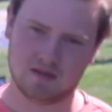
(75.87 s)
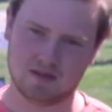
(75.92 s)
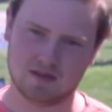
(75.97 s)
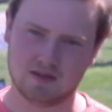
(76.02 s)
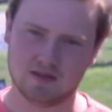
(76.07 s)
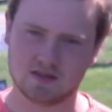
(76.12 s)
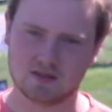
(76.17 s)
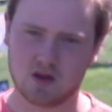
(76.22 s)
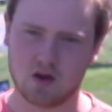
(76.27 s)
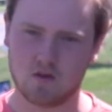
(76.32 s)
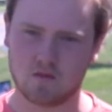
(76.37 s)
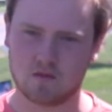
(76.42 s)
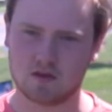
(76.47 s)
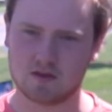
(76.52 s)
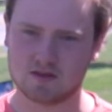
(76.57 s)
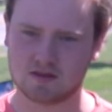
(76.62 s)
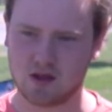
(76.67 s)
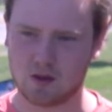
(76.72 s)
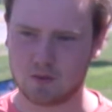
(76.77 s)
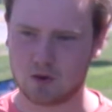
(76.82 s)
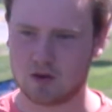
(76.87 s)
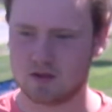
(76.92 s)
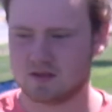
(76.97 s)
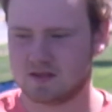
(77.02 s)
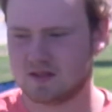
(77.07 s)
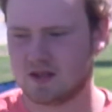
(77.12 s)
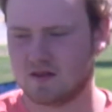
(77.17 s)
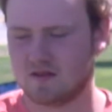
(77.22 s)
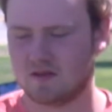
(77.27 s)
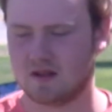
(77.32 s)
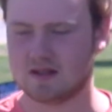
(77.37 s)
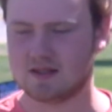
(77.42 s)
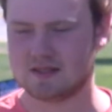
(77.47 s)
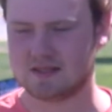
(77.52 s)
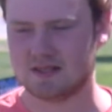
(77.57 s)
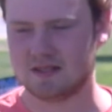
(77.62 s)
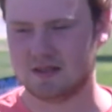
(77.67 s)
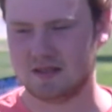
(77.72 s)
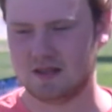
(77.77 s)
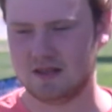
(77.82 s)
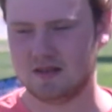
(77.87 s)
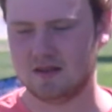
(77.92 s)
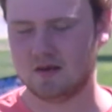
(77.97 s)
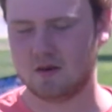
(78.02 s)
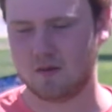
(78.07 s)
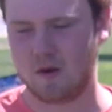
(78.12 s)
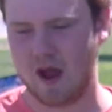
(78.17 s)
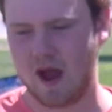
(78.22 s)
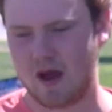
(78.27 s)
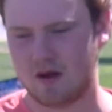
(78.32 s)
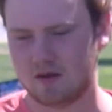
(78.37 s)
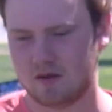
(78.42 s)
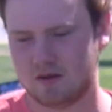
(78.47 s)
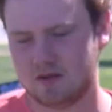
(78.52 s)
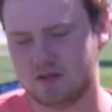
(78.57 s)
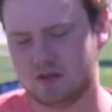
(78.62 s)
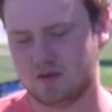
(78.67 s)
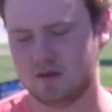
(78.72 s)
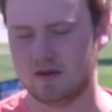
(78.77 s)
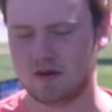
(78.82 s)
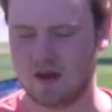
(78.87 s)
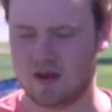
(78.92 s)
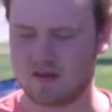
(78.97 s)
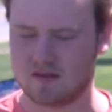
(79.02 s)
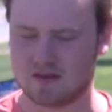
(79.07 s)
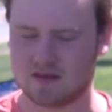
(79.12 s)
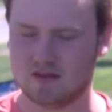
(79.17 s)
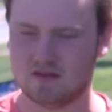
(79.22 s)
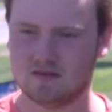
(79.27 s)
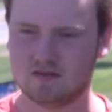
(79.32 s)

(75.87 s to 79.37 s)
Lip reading: these over the summer instead of like sitting around and doing nothing.